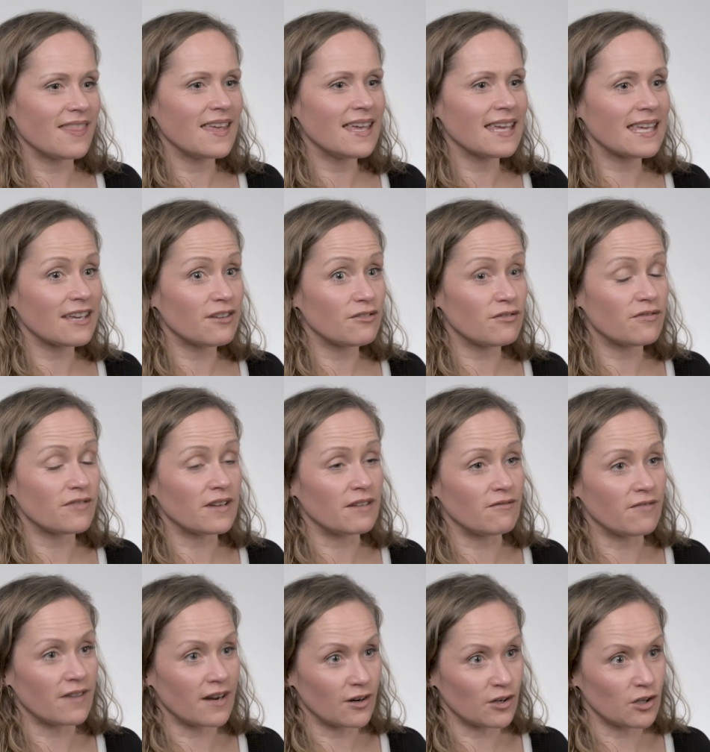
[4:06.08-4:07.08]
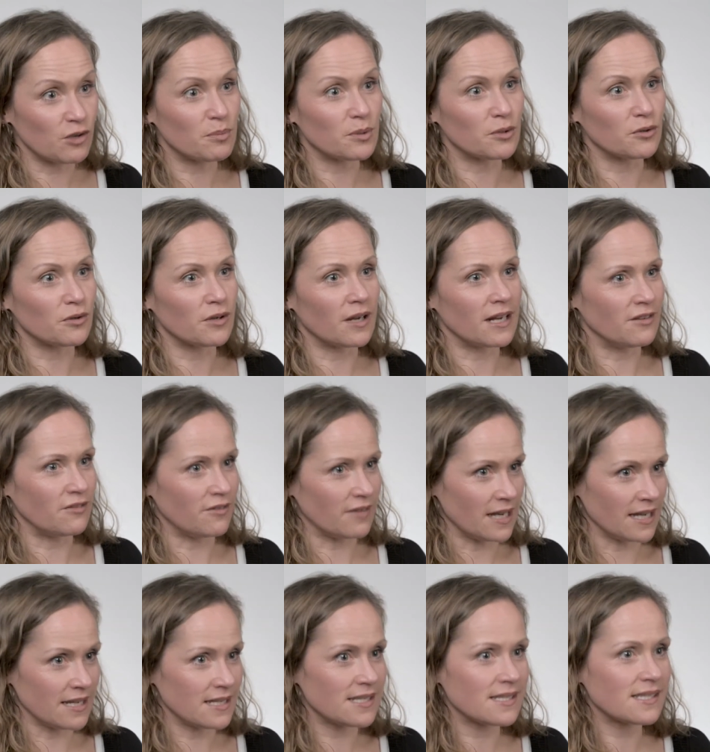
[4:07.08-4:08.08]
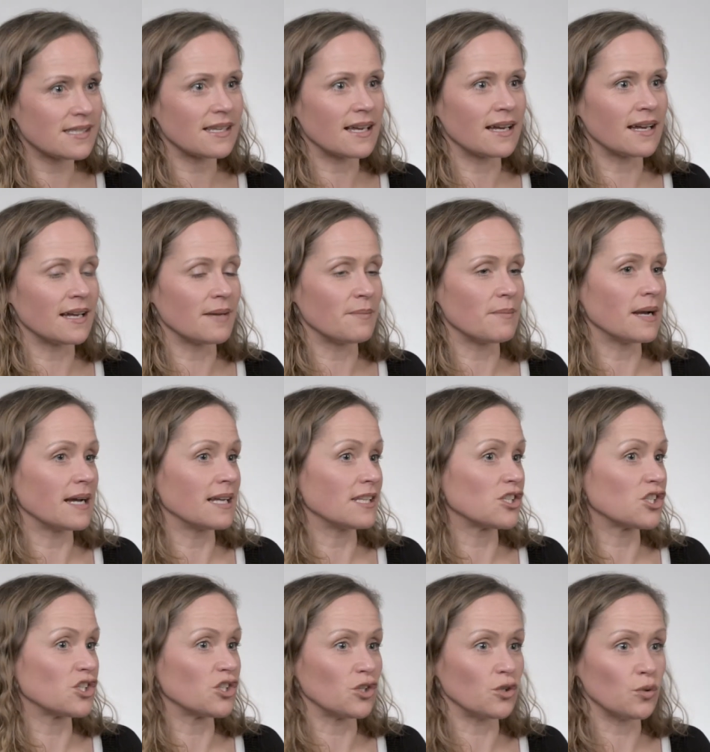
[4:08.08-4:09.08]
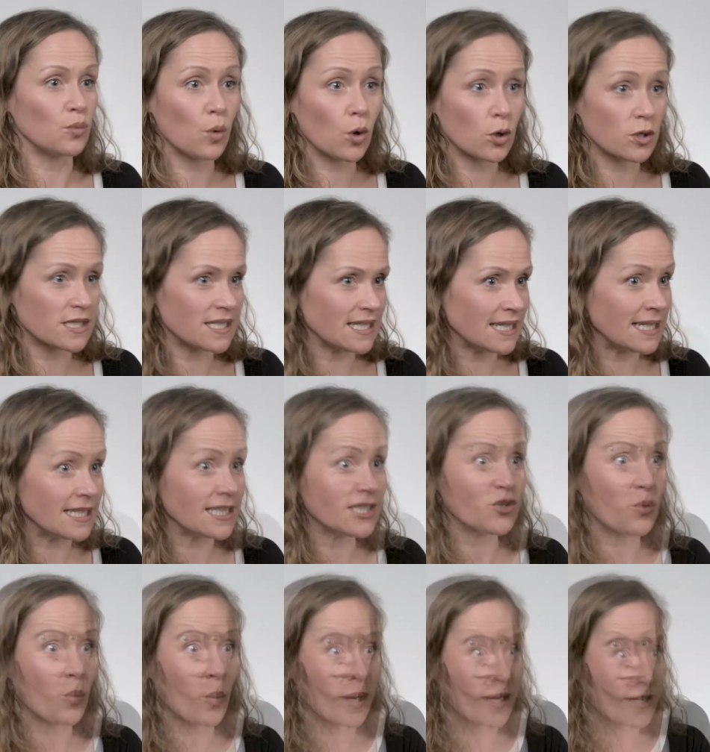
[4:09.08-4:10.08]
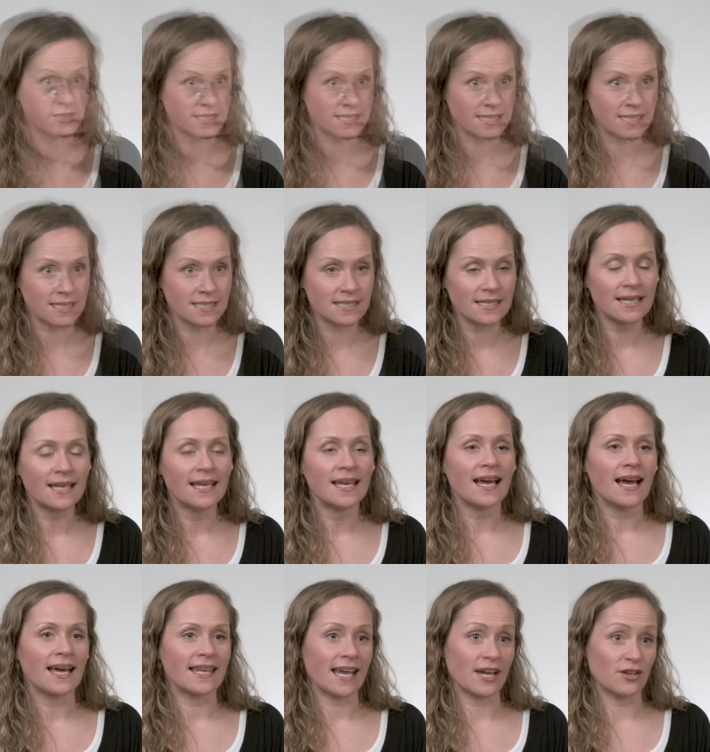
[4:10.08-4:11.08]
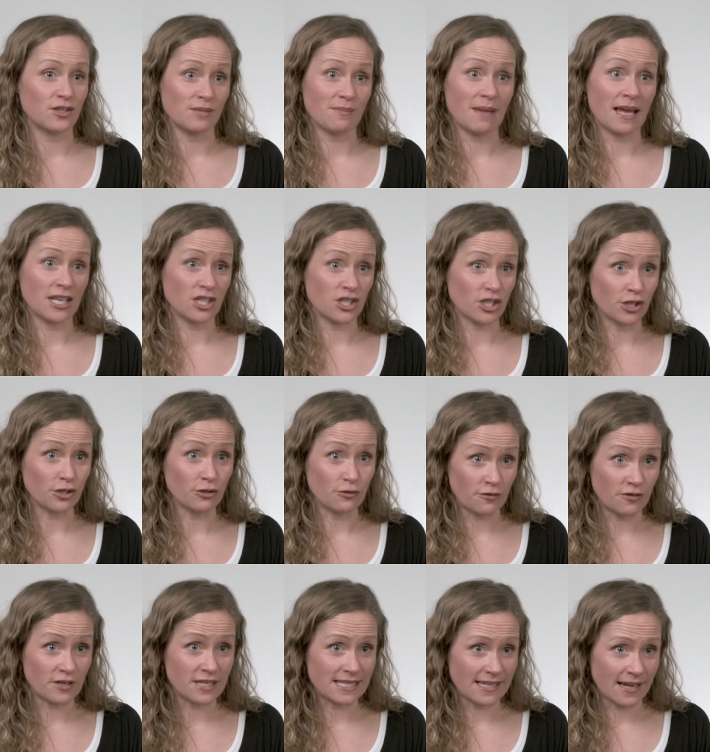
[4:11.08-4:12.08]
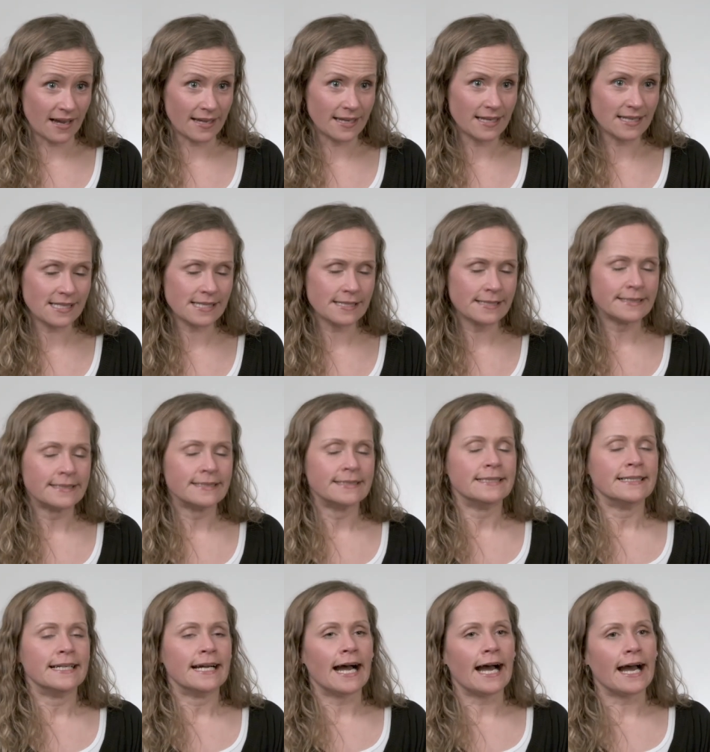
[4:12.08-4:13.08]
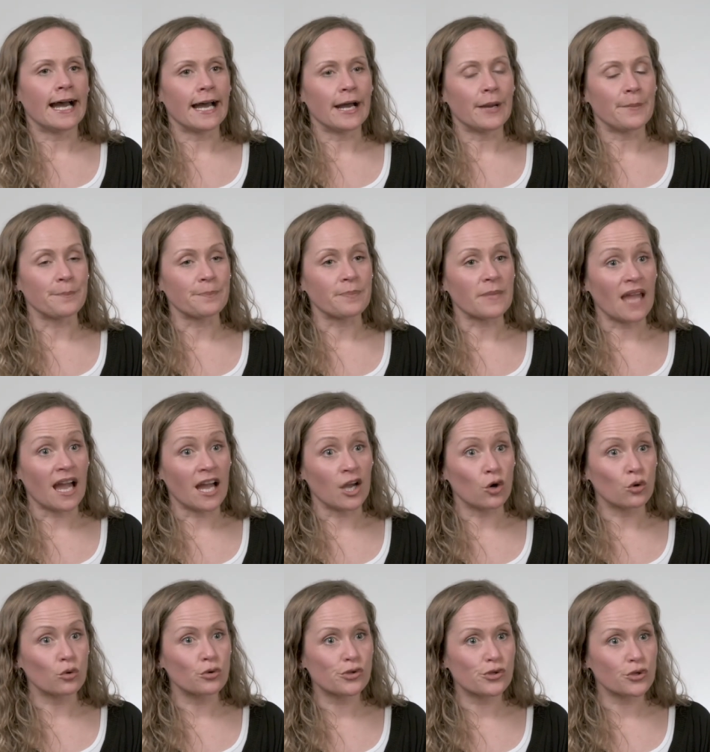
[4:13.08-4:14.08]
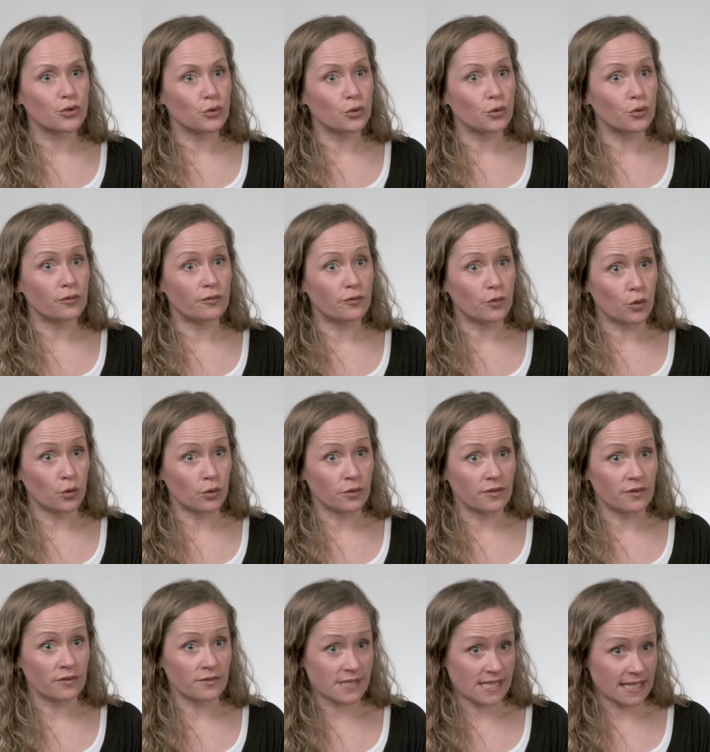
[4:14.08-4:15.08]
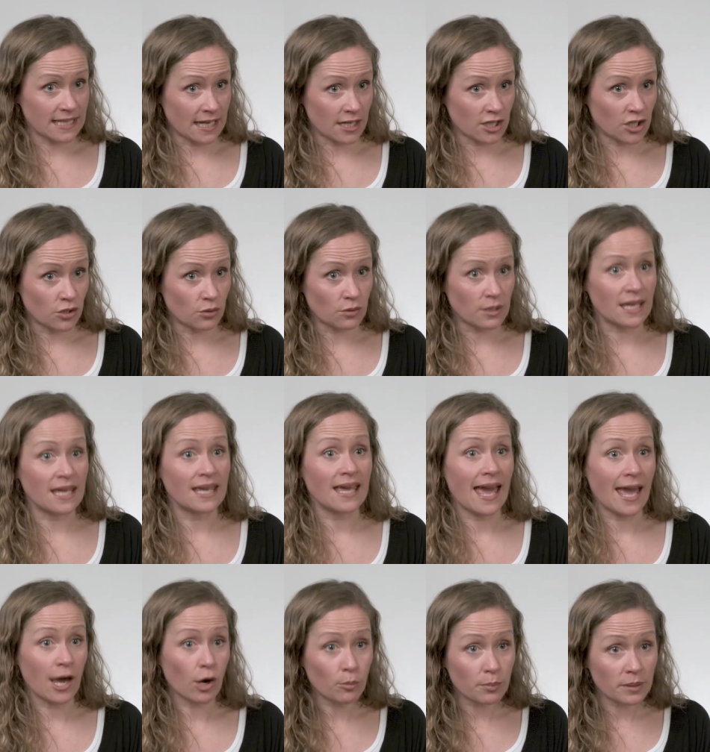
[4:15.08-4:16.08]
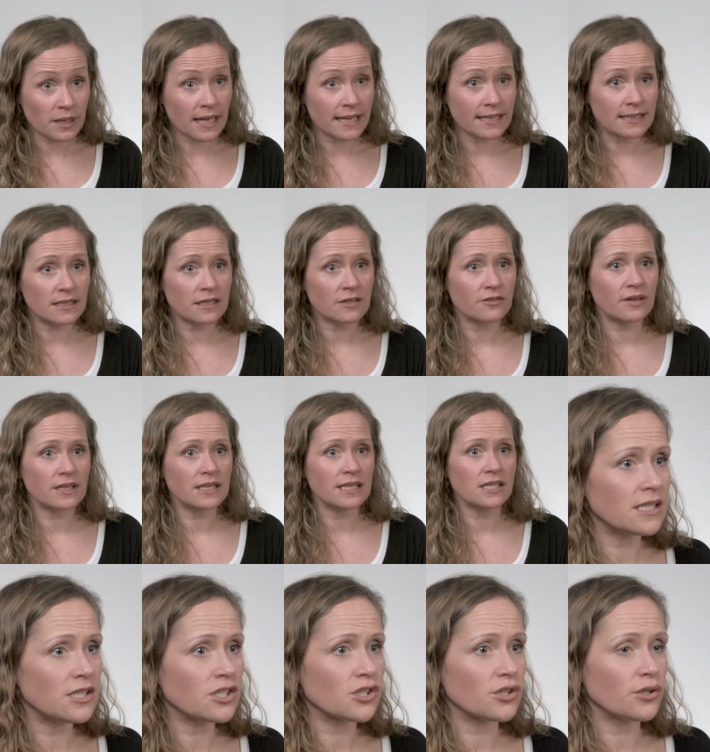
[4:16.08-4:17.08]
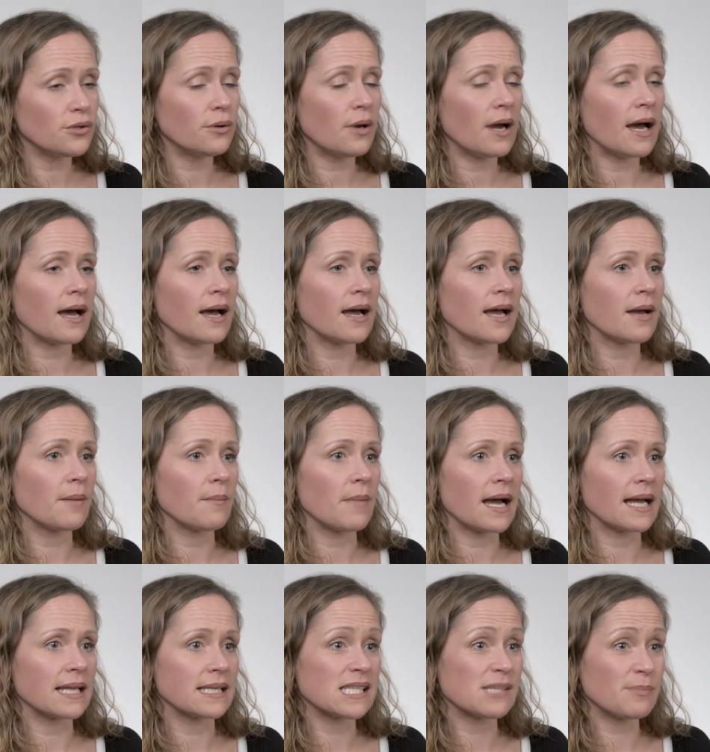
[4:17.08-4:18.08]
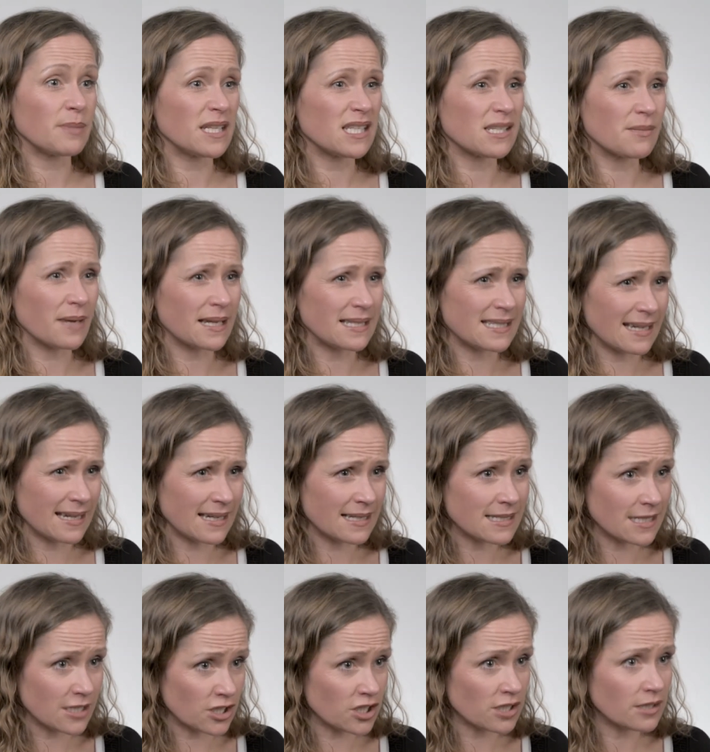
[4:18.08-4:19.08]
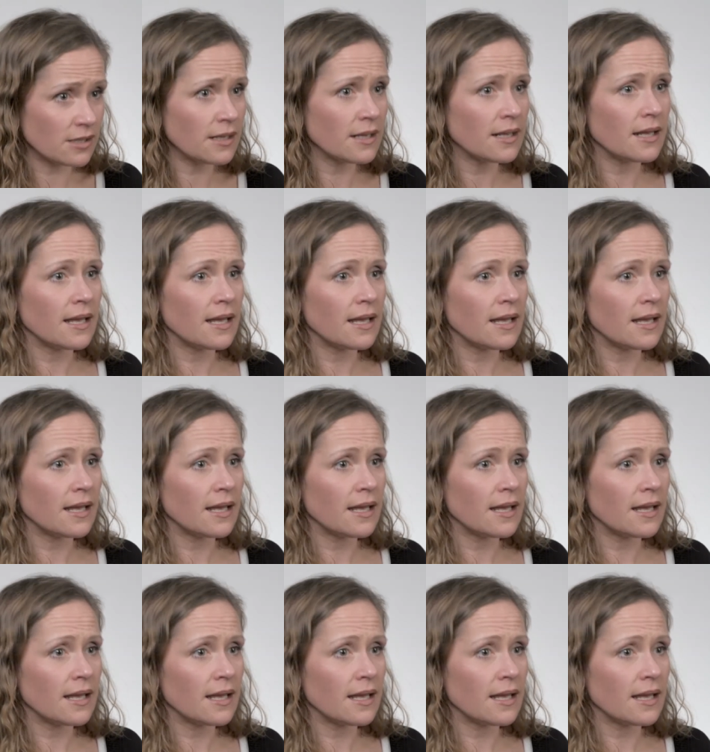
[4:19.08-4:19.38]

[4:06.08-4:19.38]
They give invaluable advice as to what to eat, where to eat, and how to manage a gluten-free diet. I also phone Coeliac UK helpline if I need to, and speak to my dietitian